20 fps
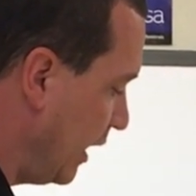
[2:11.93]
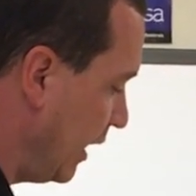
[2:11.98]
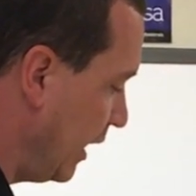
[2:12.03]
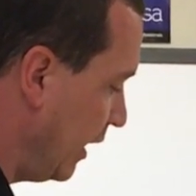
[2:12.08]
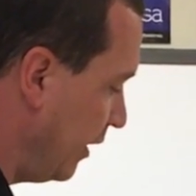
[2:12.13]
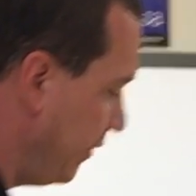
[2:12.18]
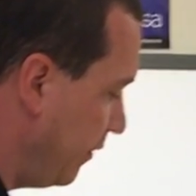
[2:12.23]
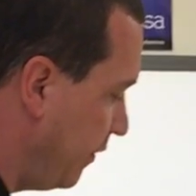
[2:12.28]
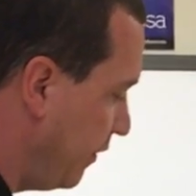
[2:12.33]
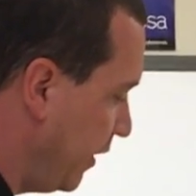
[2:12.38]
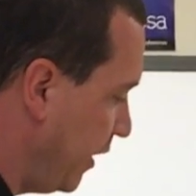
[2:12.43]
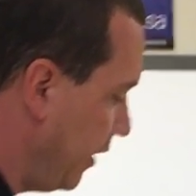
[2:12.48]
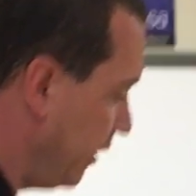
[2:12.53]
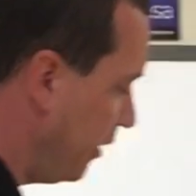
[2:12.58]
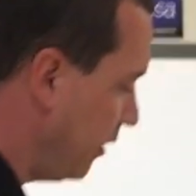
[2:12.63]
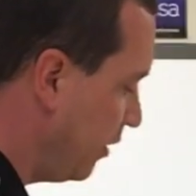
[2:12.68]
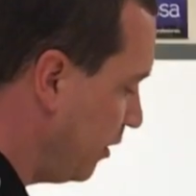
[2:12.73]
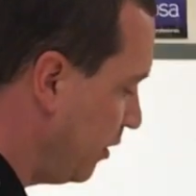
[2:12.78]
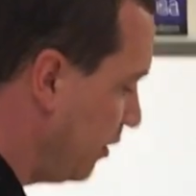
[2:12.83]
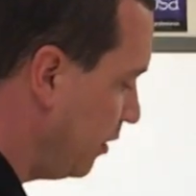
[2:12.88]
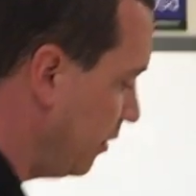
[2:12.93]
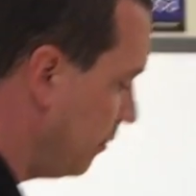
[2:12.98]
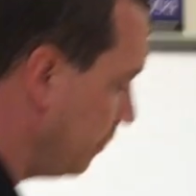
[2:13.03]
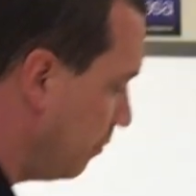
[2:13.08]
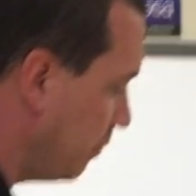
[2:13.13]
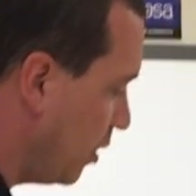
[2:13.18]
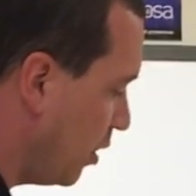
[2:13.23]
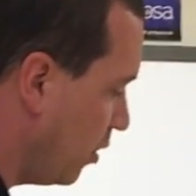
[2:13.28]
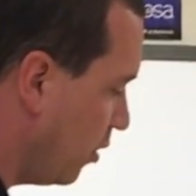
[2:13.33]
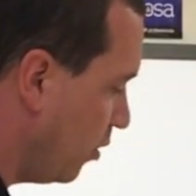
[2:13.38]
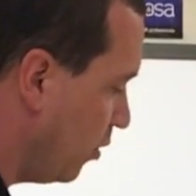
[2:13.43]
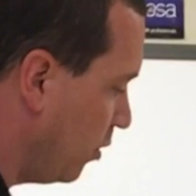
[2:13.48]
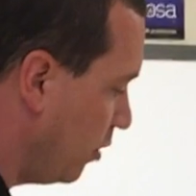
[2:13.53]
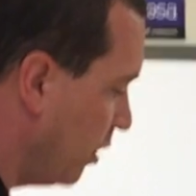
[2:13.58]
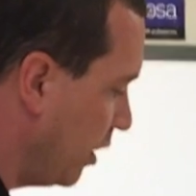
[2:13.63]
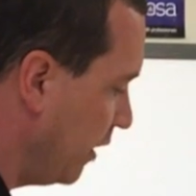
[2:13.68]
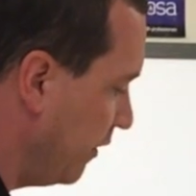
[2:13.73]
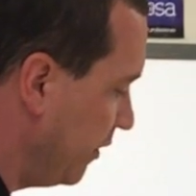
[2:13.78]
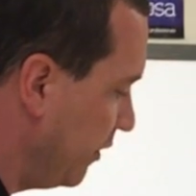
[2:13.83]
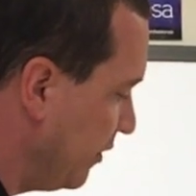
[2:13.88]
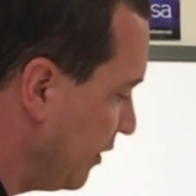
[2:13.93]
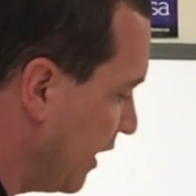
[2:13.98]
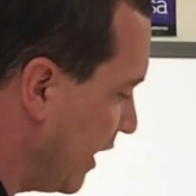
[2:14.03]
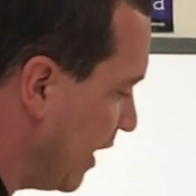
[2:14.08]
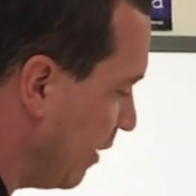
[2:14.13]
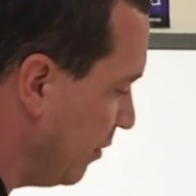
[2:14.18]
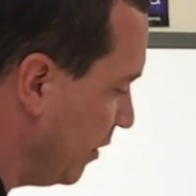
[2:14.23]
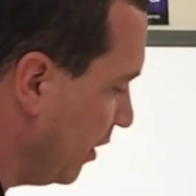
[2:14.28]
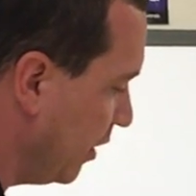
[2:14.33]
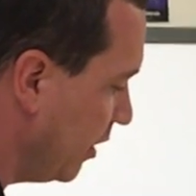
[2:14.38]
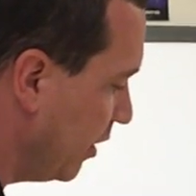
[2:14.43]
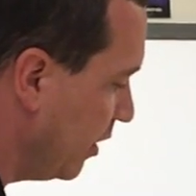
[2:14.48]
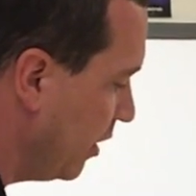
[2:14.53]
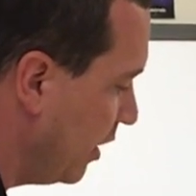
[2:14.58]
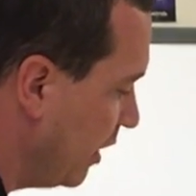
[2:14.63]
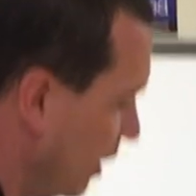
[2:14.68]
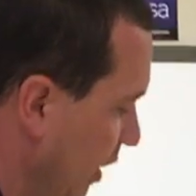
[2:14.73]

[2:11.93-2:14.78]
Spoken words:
inferior pole of the scapula,